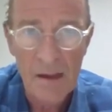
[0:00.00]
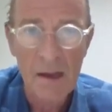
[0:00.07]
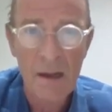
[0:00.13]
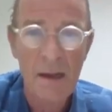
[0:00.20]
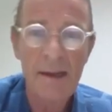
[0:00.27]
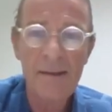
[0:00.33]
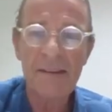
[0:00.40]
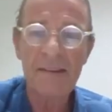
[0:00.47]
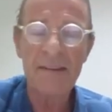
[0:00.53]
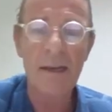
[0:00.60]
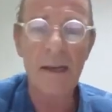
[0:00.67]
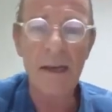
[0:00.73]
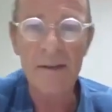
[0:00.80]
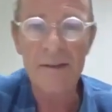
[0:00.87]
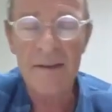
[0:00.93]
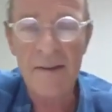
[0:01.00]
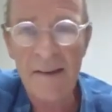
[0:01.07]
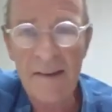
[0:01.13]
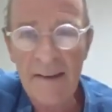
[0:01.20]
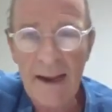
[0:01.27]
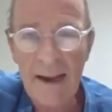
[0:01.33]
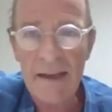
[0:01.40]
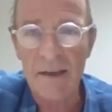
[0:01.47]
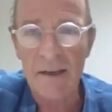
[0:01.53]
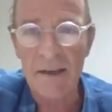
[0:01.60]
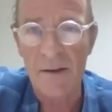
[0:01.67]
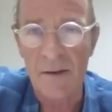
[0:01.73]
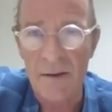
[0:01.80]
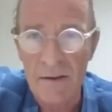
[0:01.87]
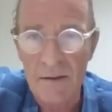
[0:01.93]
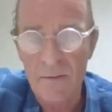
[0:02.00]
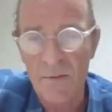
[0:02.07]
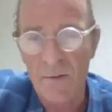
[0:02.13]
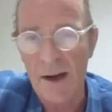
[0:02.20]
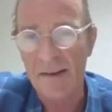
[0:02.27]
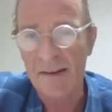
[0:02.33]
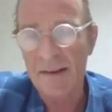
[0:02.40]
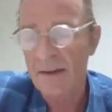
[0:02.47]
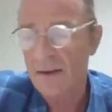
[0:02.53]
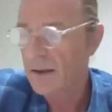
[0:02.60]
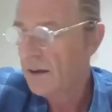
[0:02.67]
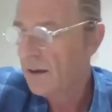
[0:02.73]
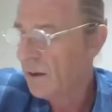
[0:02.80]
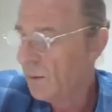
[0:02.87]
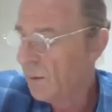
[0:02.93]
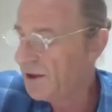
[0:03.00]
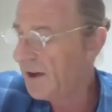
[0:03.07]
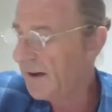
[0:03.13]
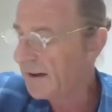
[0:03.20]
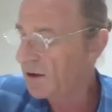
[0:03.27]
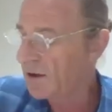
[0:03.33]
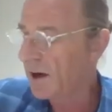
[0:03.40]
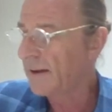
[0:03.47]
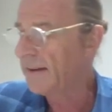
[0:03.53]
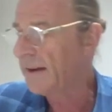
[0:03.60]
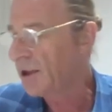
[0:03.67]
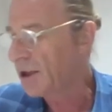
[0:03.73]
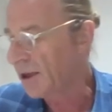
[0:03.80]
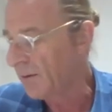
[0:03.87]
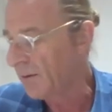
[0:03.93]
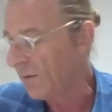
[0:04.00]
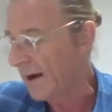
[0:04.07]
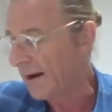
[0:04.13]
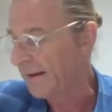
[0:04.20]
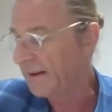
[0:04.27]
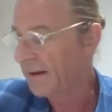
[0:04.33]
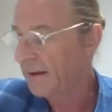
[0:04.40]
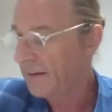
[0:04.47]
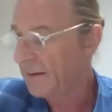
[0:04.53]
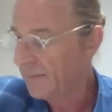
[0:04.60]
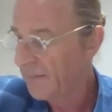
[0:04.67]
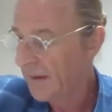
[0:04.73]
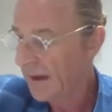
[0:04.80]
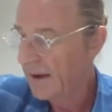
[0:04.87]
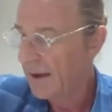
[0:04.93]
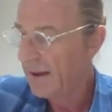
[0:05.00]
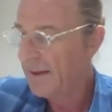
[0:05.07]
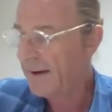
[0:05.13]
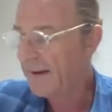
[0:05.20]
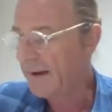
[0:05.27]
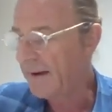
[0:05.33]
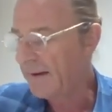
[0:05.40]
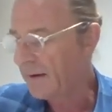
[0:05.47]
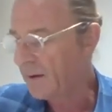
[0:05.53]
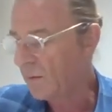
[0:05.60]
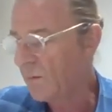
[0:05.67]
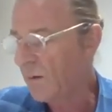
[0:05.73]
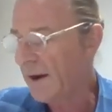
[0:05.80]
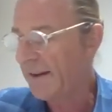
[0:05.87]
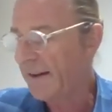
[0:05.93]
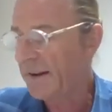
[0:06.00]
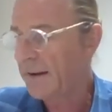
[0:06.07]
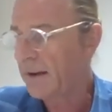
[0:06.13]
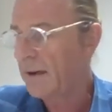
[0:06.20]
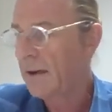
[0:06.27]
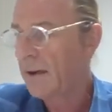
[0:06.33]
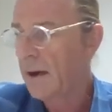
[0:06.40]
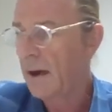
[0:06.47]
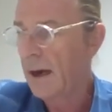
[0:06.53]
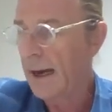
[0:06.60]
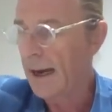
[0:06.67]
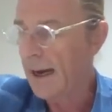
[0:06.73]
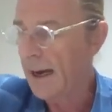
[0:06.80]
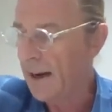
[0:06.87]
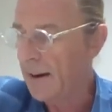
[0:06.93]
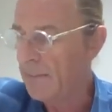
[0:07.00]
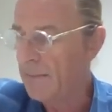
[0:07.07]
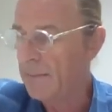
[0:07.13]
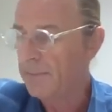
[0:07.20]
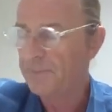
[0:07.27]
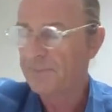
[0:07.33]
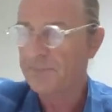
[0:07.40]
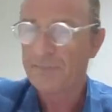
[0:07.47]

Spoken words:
Let's turn to the second risk, which is transition risk. This is the risk of